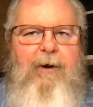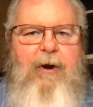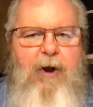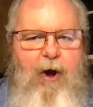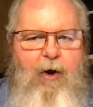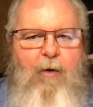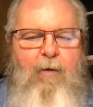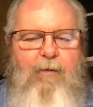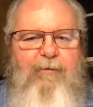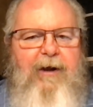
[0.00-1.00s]

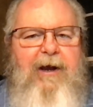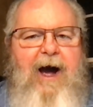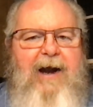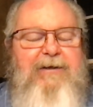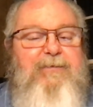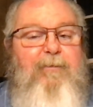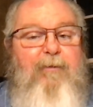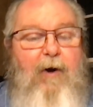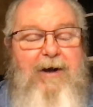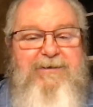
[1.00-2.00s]
know that God is
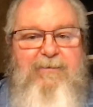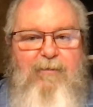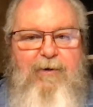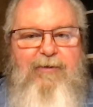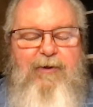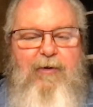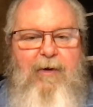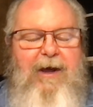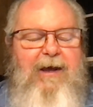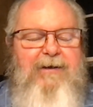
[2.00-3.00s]
present with
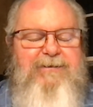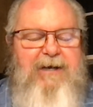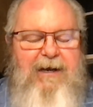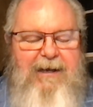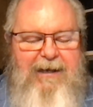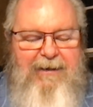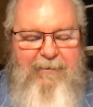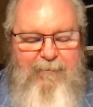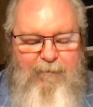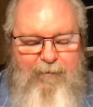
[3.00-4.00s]
you. He is
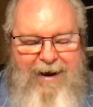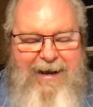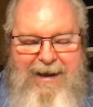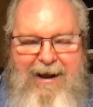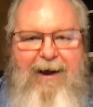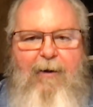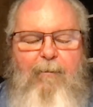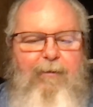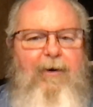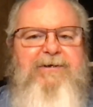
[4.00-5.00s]
right
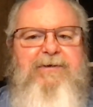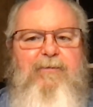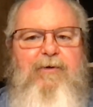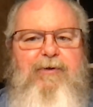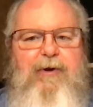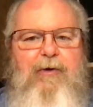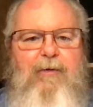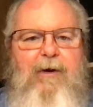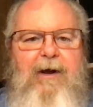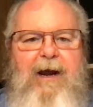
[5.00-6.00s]
now present with
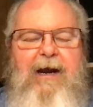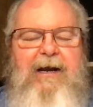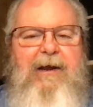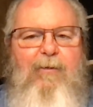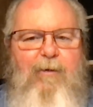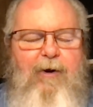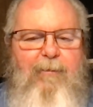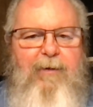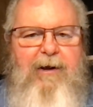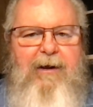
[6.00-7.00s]
you, and He
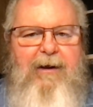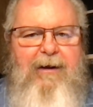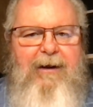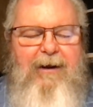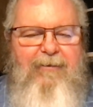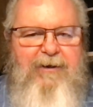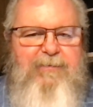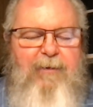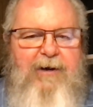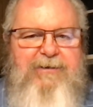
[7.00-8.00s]
will be in this
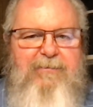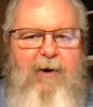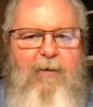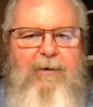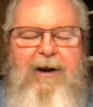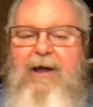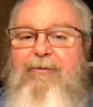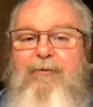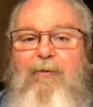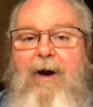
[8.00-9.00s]
present moment
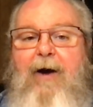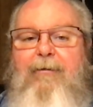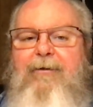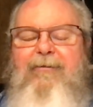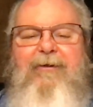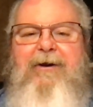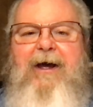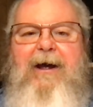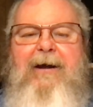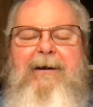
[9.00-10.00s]
and throughout the
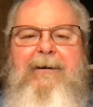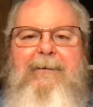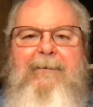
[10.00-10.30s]
day.